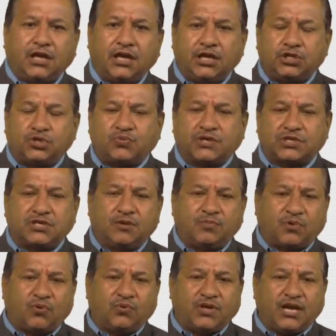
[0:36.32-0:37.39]
educational
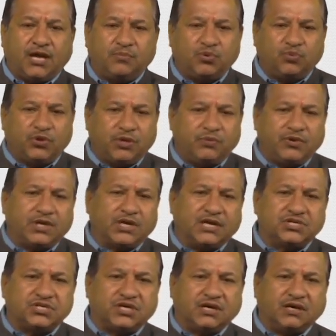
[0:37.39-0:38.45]
program, when we
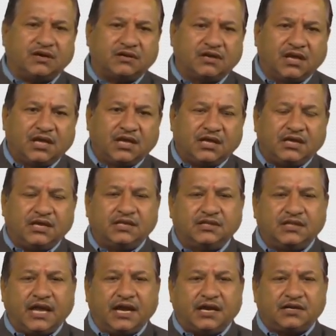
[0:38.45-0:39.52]
consider in
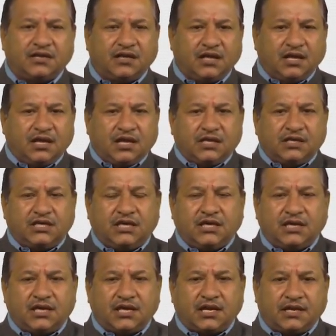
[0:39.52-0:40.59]
that,
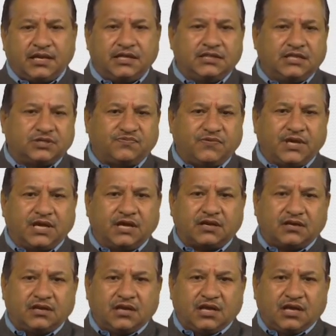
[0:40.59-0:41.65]
here in this figure,
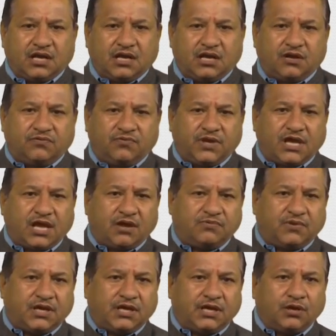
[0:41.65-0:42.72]
we have
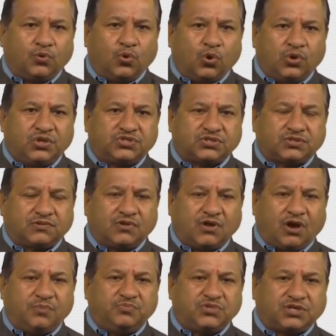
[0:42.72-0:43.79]
a goals,
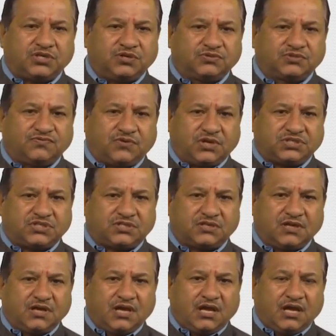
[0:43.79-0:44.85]
objectives first,
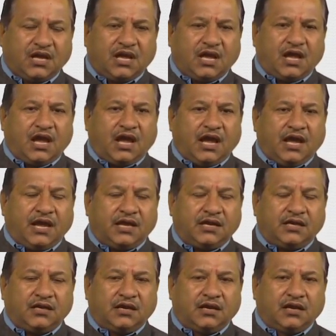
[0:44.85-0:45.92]

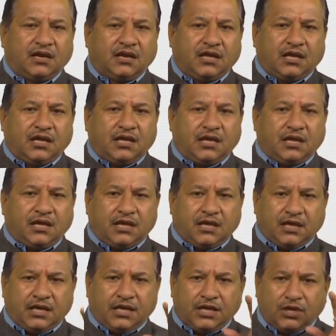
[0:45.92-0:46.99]
and
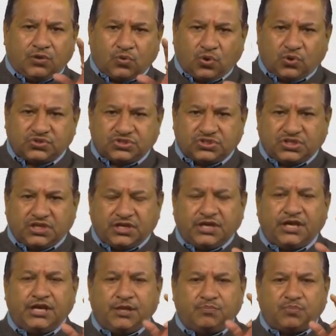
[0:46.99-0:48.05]
any course,
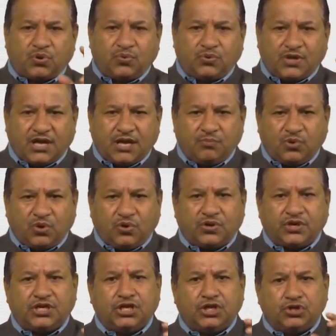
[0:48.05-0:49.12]
any program or
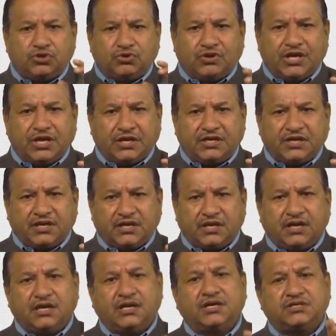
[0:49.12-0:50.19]
any unit
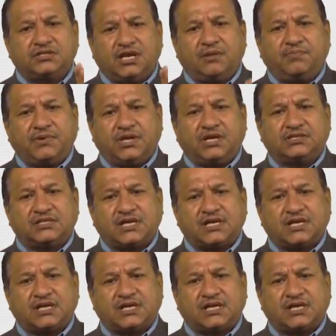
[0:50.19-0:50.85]
itself, it